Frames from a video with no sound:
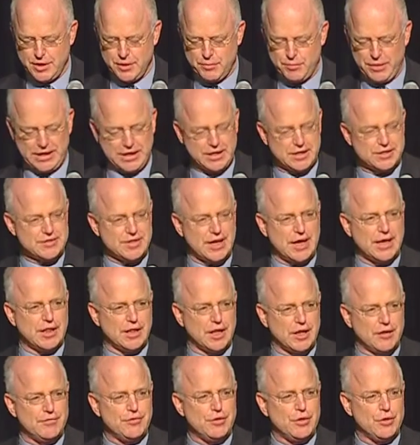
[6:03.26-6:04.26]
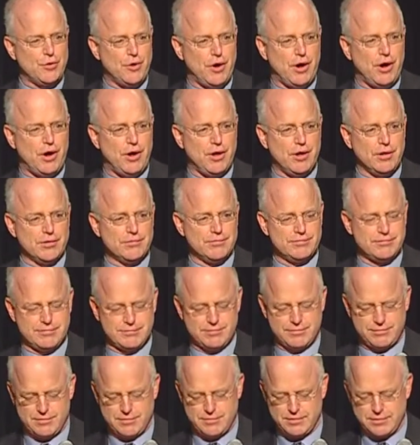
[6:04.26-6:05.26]
because I love you all.
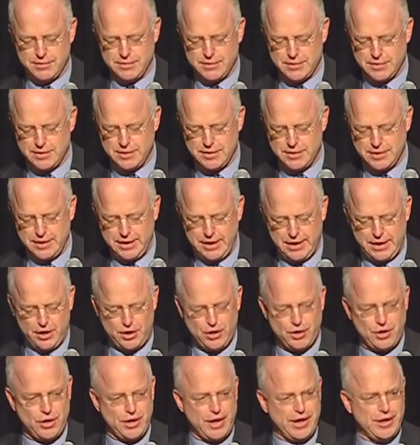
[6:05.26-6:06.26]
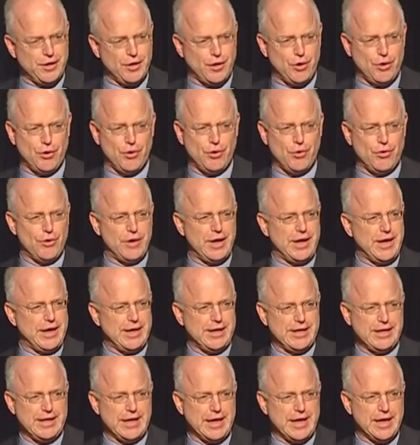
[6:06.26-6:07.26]
And oh,
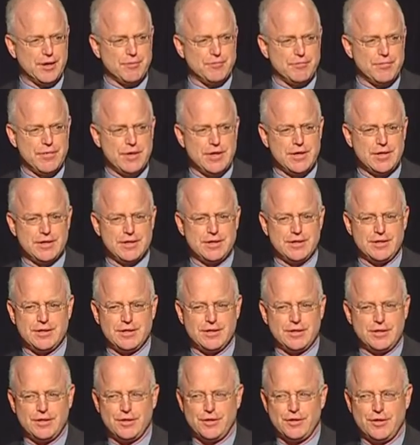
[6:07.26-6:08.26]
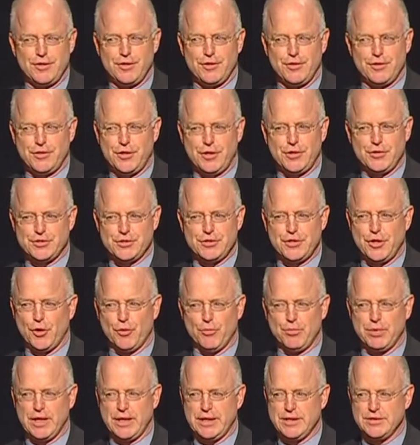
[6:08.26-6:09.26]
Auntie M, there's no
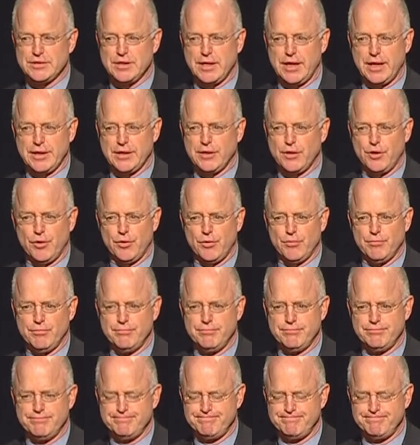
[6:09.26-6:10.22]
place like home."